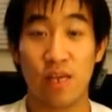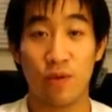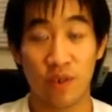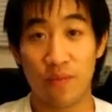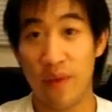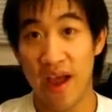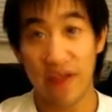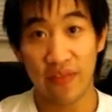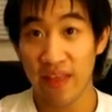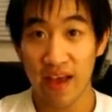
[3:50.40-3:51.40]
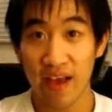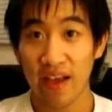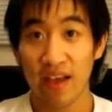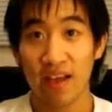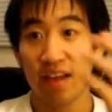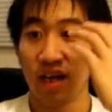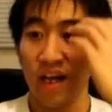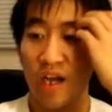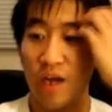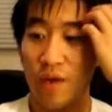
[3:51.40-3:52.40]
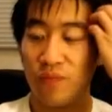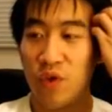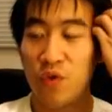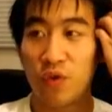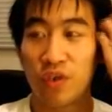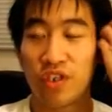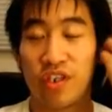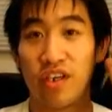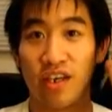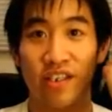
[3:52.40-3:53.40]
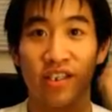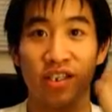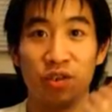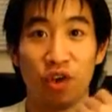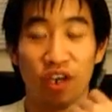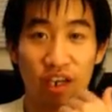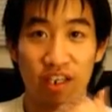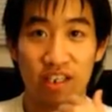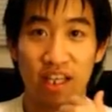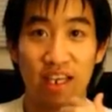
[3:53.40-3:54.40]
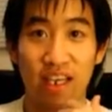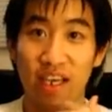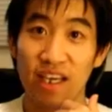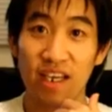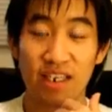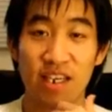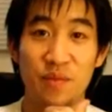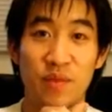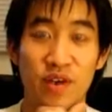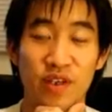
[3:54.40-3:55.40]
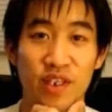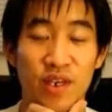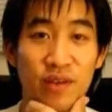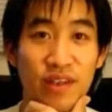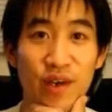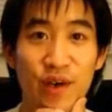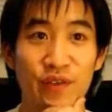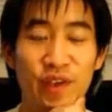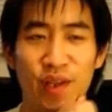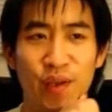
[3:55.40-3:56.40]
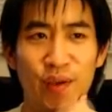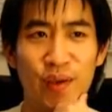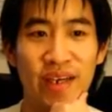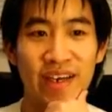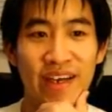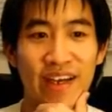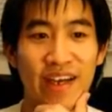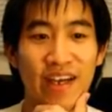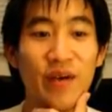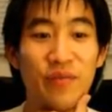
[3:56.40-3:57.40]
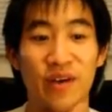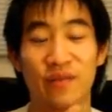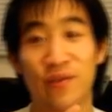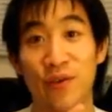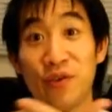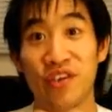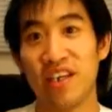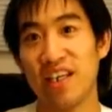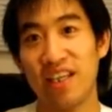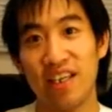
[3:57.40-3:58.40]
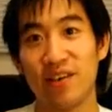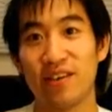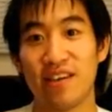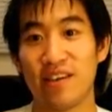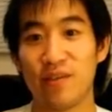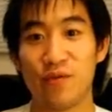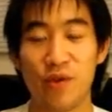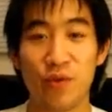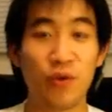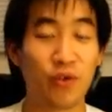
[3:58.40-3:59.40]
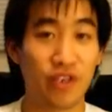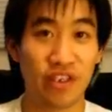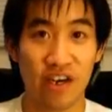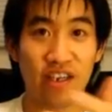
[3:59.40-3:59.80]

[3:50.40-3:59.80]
There was a band there who wanted us to try and go to their gig at 2:10 in the afternoon, but unfortunately we were all just